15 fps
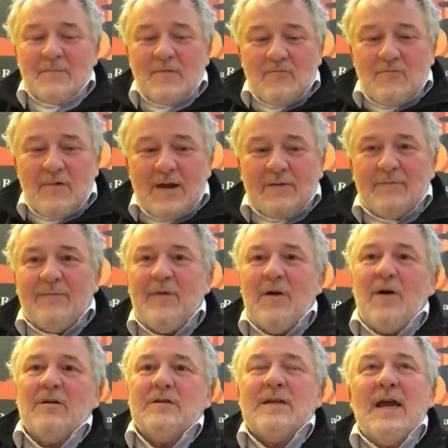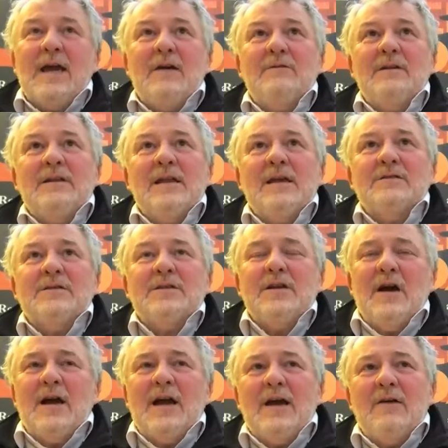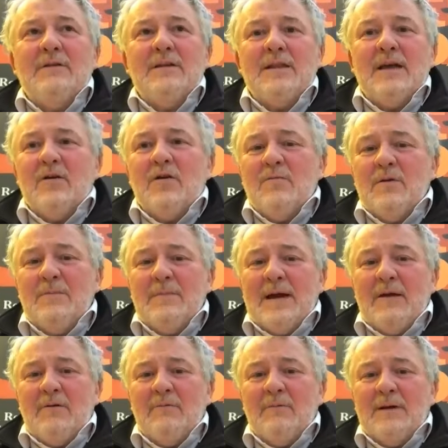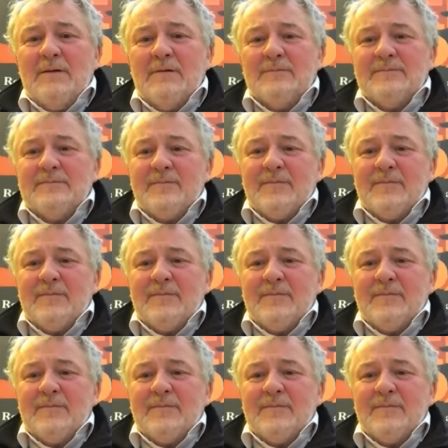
Red Fox, how did that start? How did that come about? Well,